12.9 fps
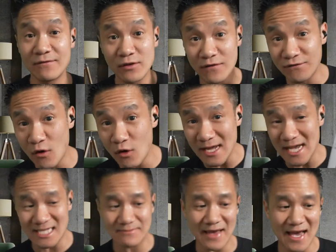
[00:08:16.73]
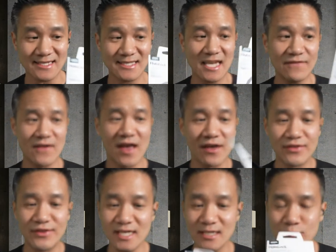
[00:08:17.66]
if your phone has MagSafe,
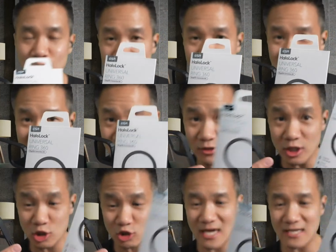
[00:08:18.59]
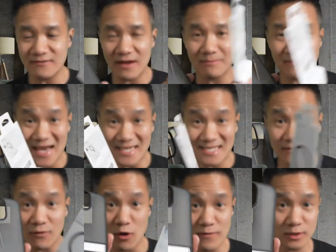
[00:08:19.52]
this will allow you to transfer that
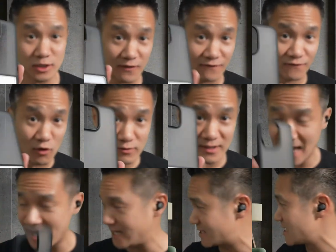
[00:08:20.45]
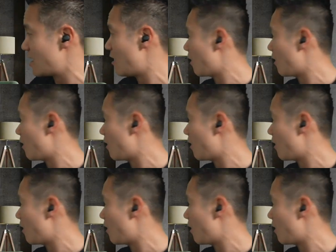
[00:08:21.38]
MagSafe over to your phone case.